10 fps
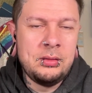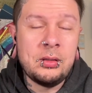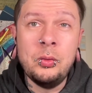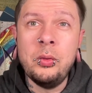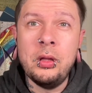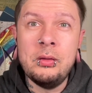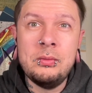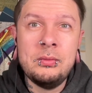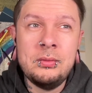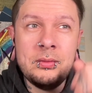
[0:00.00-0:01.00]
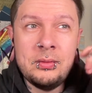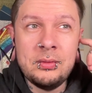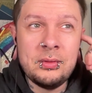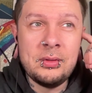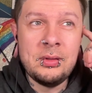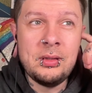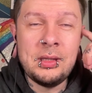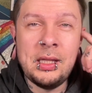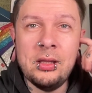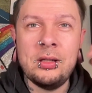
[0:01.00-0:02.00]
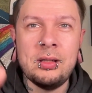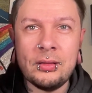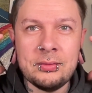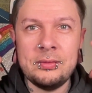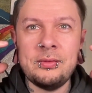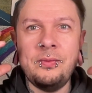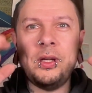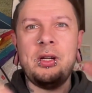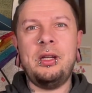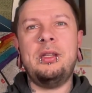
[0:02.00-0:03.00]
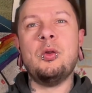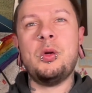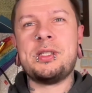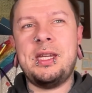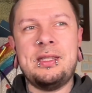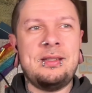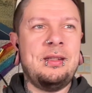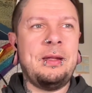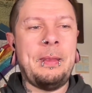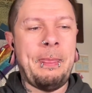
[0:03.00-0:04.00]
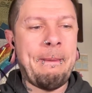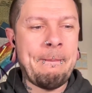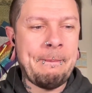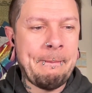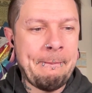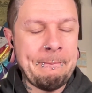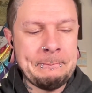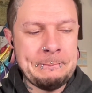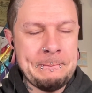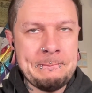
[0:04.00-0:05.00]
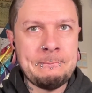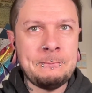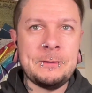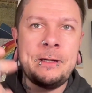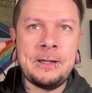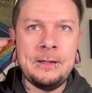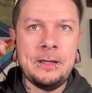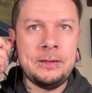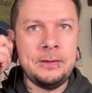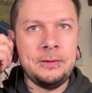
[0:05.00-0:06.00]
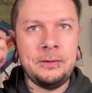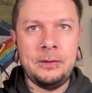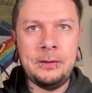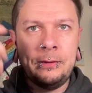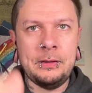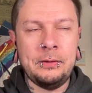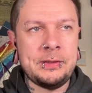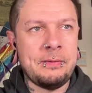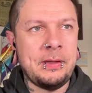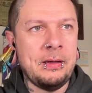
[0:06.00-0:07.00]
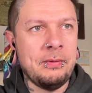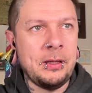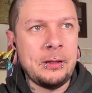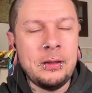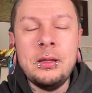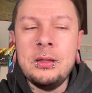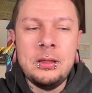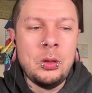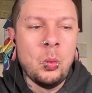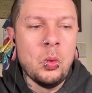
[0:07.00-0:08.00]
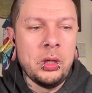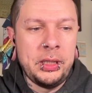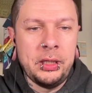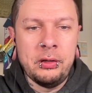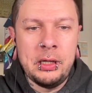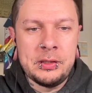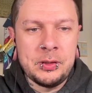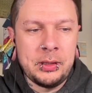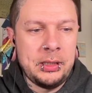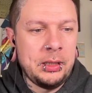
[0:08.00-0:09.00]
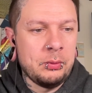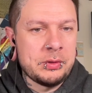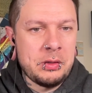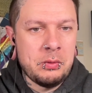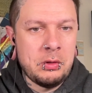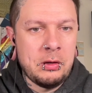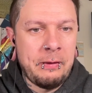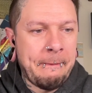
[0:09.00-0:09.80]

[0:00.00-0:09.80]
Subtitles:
Cool, though. They look very noise canceling, which I cannot do, you know. I always have to have like one ear out so I can hear what's going on.